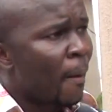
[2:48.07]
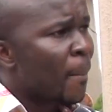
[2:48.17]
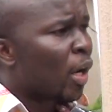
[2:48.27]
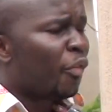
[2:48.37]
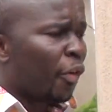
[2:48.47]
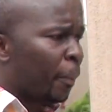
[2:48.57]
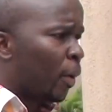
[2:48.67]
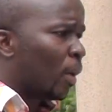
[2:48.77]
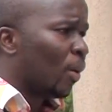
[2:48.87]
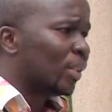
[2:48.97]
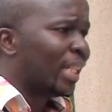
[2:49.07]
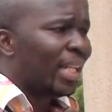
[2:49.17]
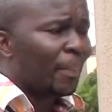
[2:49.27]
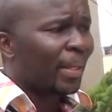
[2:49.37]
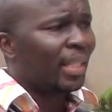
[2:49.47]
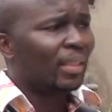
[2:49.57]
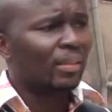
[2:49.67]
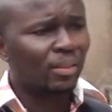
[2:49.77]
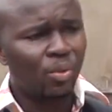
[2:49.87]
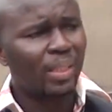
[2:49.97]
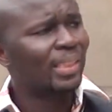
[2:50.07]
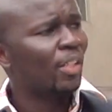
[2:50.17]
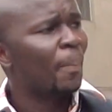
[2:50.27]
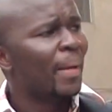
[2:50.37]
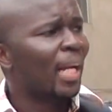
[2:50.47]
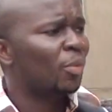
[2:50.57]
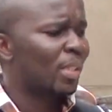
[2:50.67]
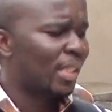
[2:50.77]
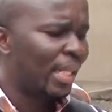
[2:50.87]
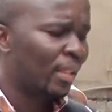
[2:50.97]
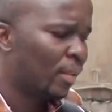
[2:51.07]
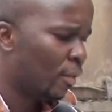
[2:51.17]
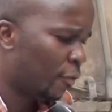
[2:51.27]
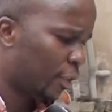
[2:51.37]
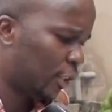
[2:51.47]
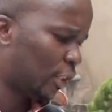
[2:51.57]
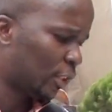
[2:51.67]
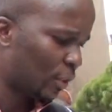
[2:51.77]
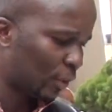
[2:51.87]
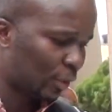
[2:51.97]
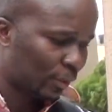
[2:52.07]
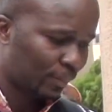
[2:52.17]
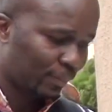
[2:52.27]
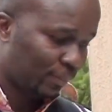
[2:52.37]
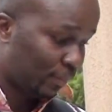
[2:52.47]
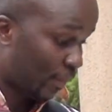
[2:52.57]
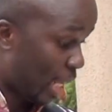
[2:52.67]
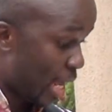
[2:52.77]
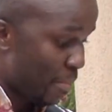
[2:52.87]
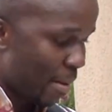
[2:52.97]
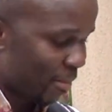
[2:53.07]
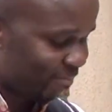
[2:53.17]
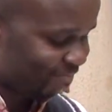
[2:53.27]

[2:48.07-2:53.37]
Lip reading: Make up for a blood loss, kill and be killed. Go and tell your maker you were slain for a just cause. Egbami.